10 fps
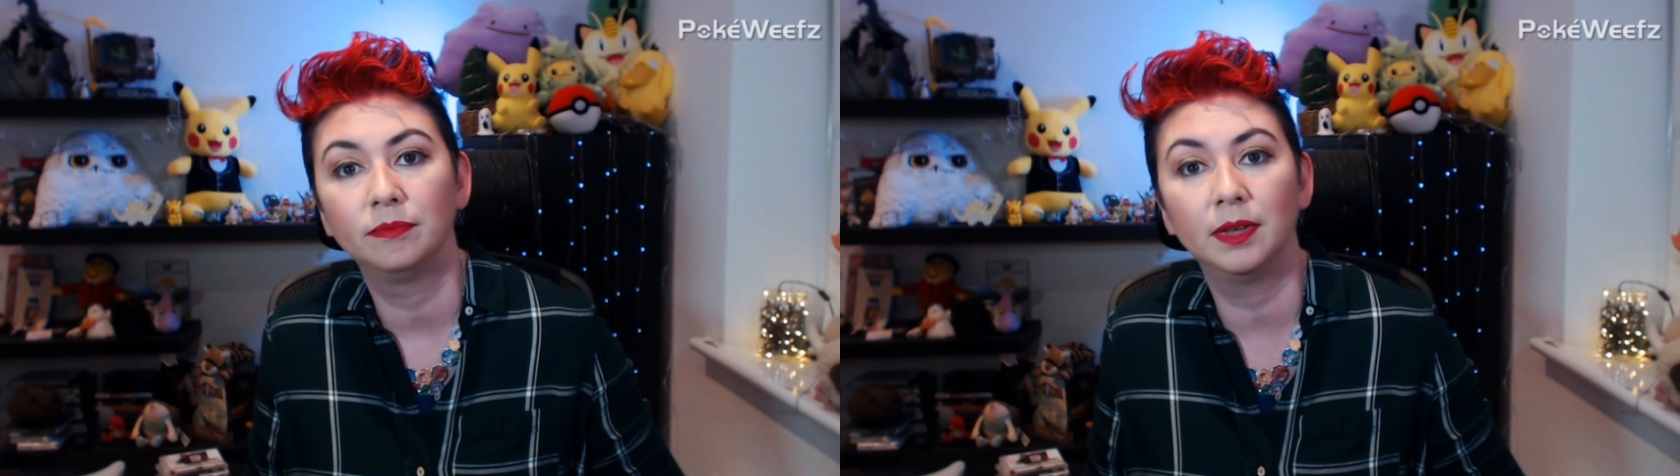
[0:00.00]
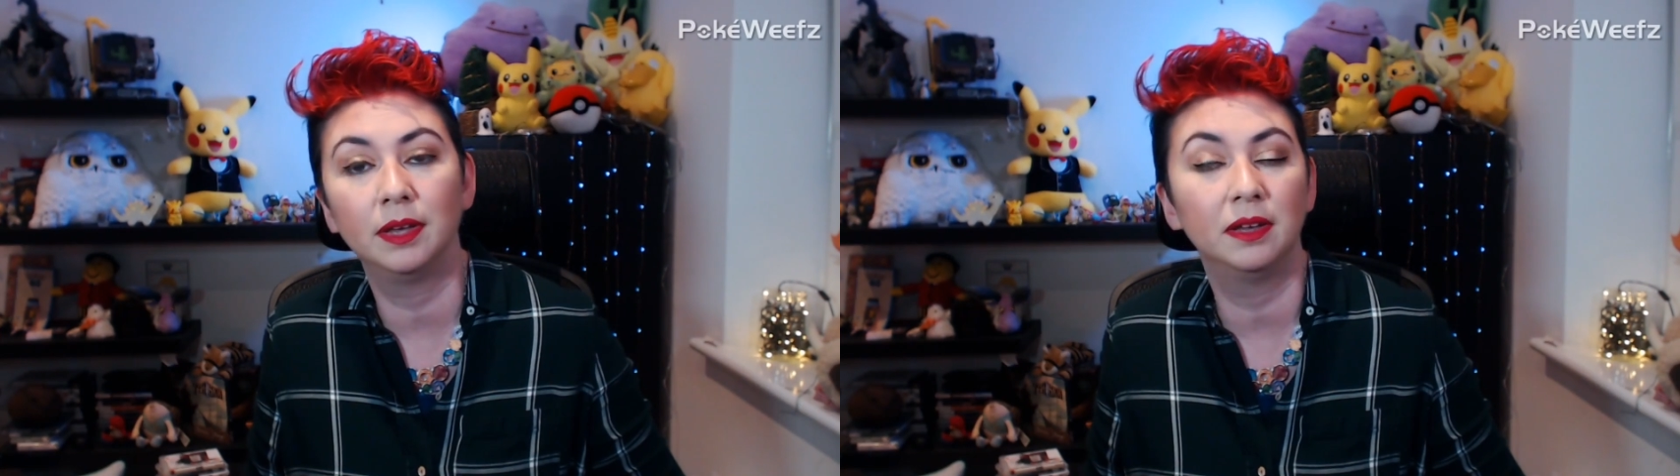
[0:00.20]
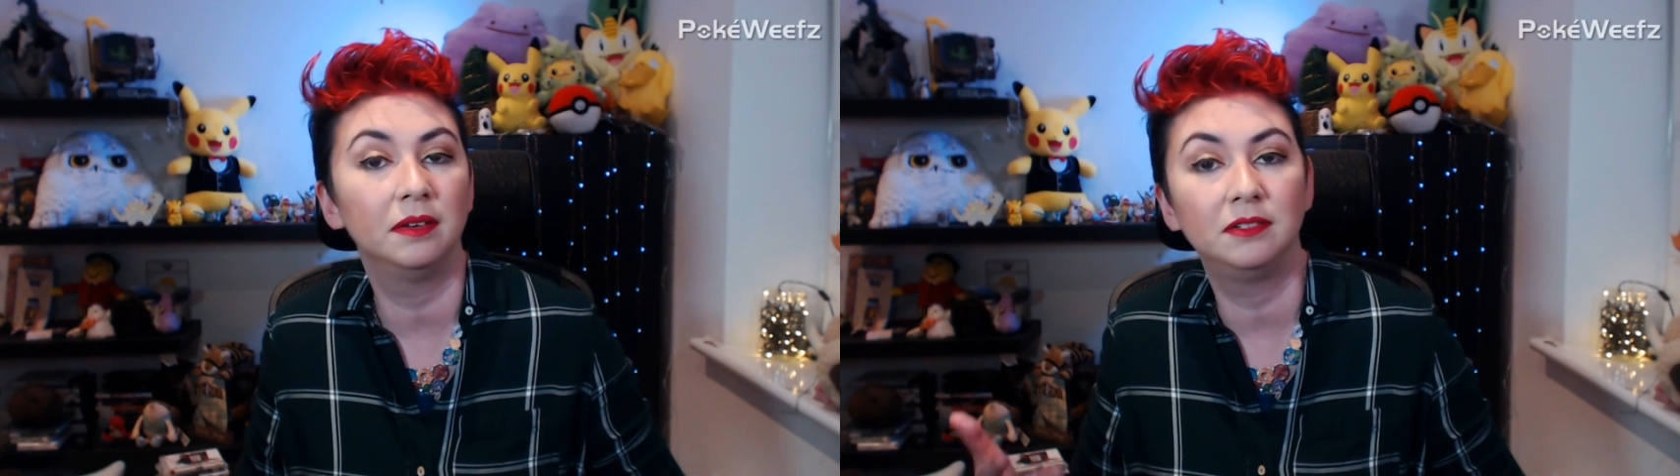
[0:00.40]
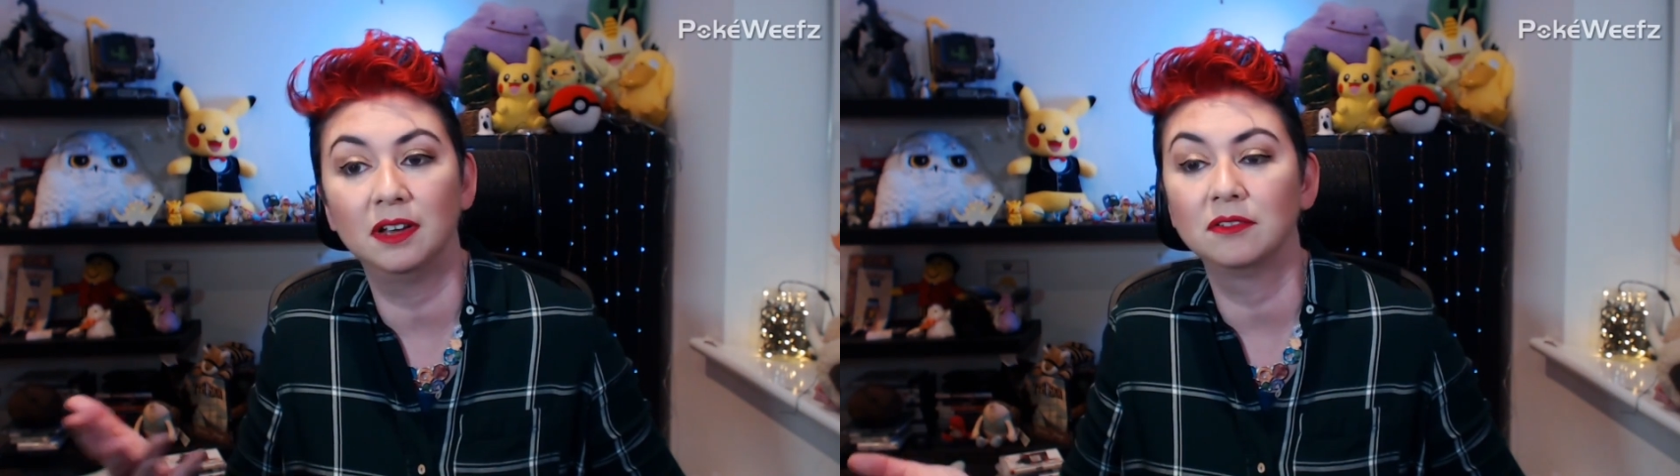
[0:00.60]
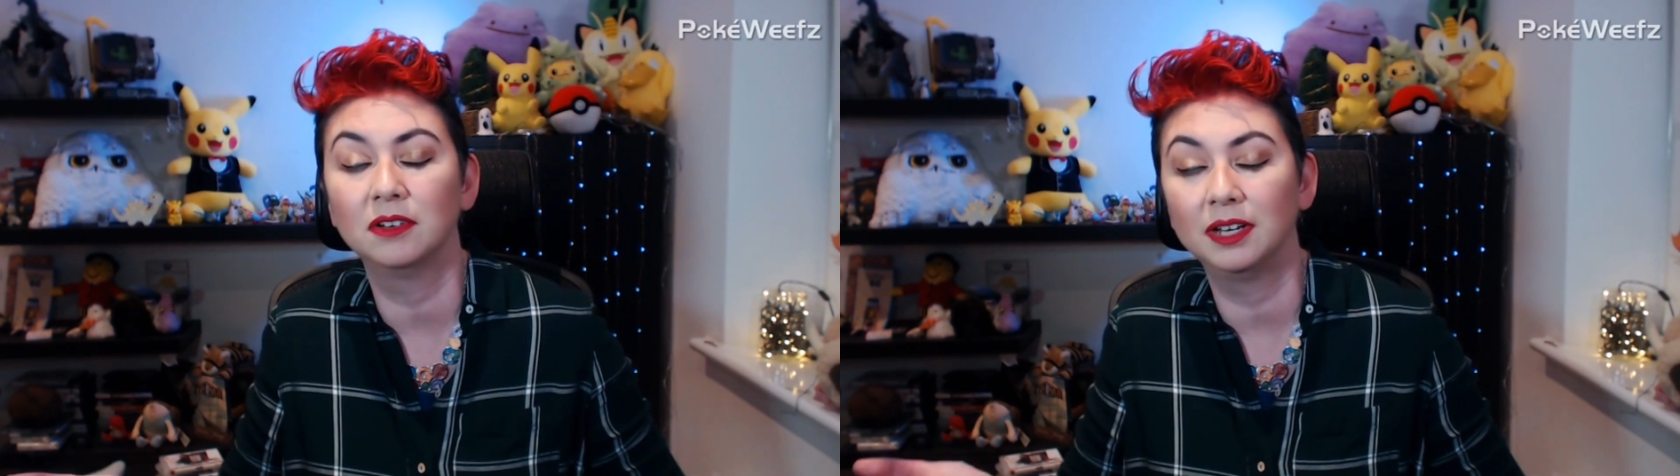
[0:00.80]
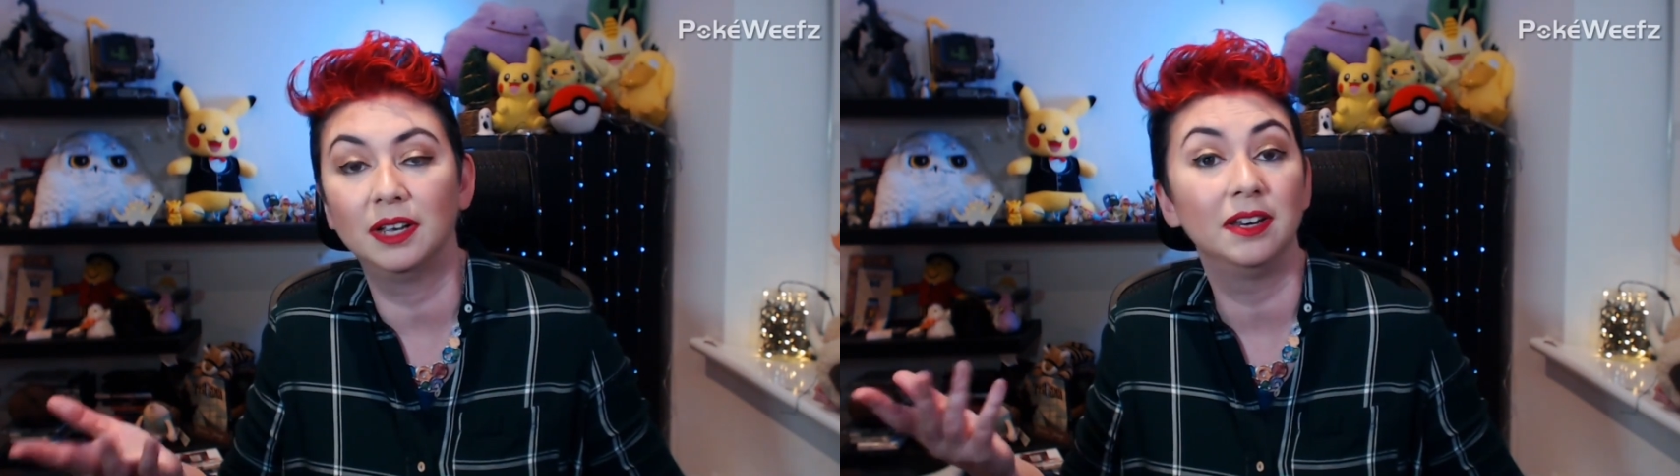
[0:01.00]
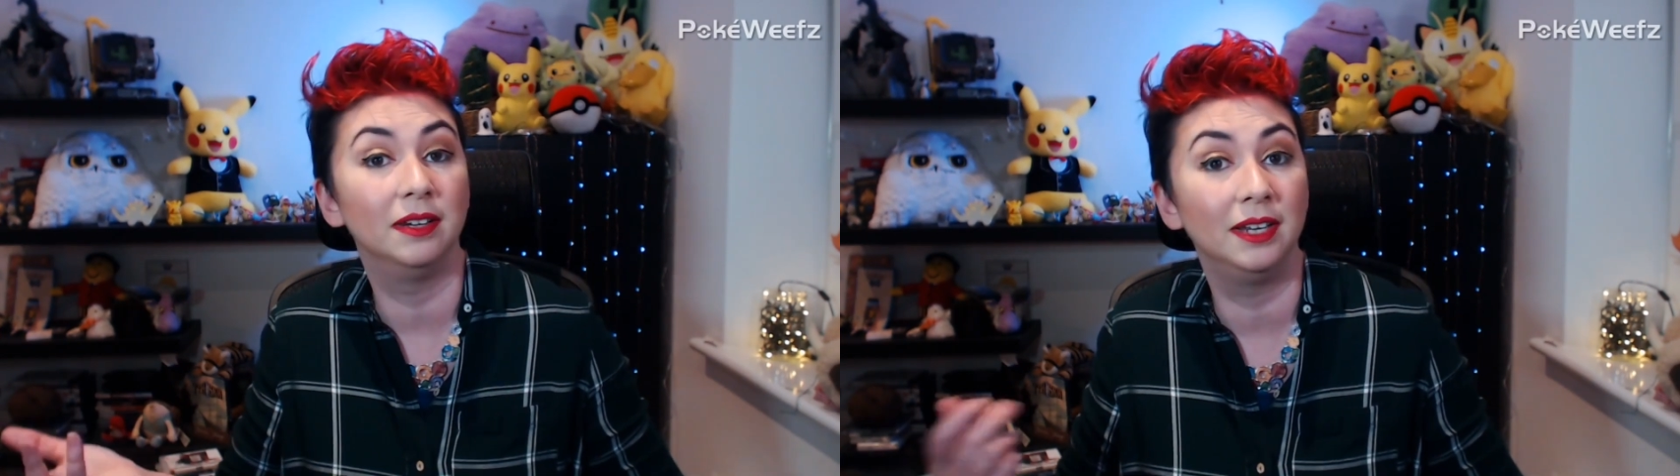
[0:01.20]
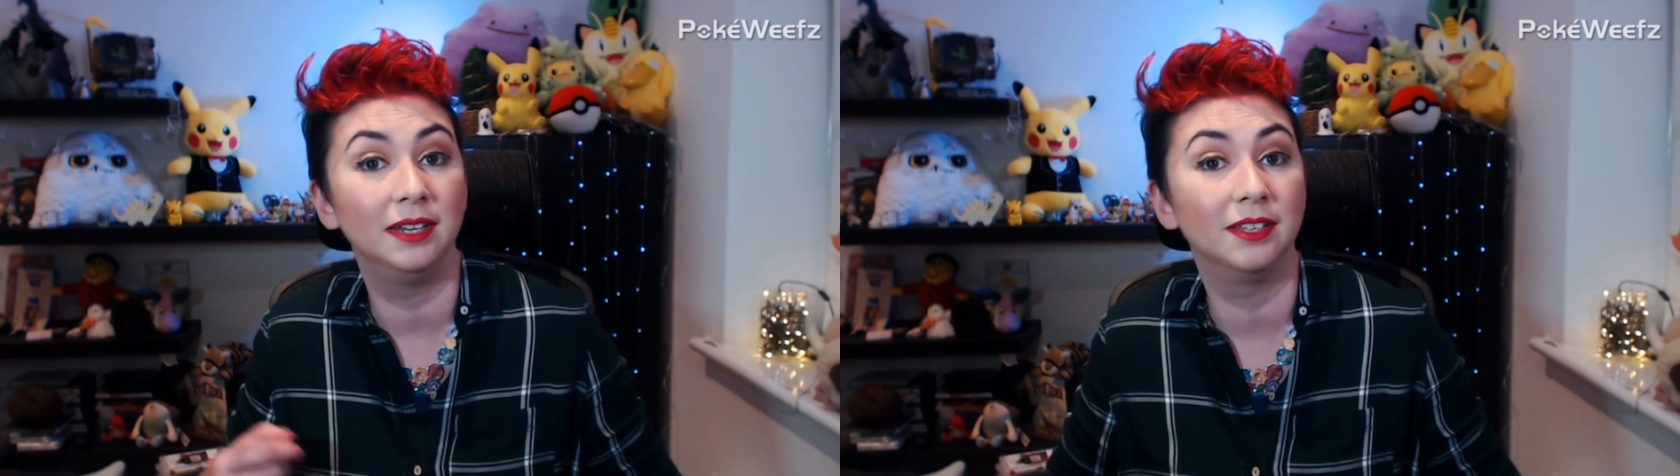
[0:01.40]
and generally it
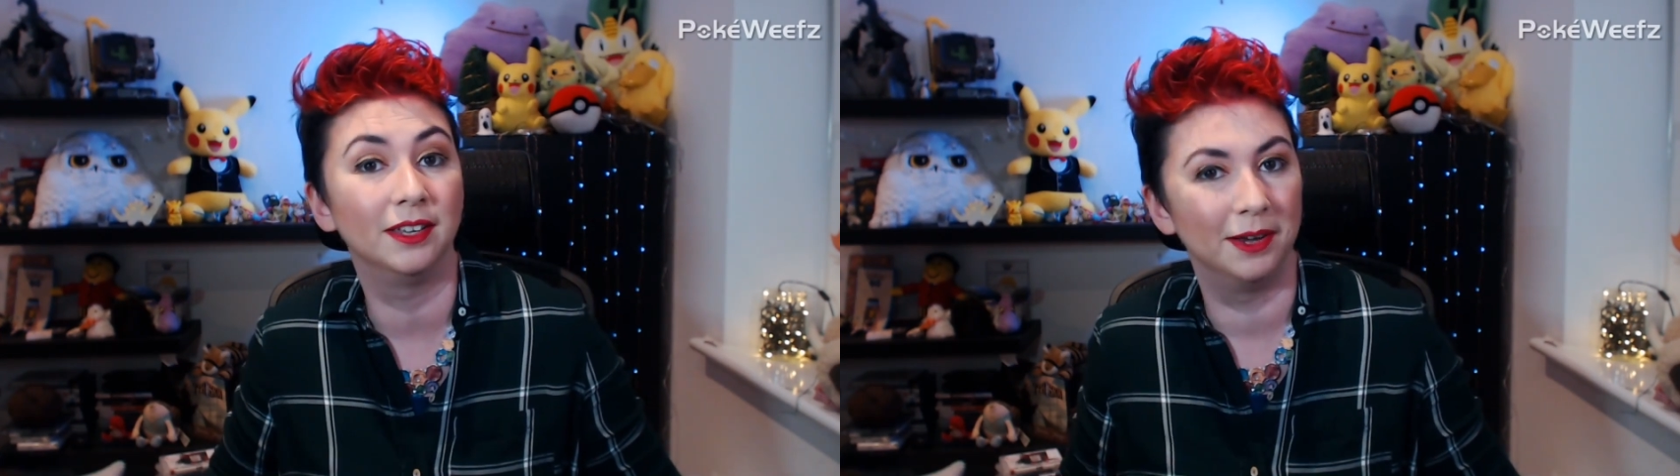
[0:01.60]
needs an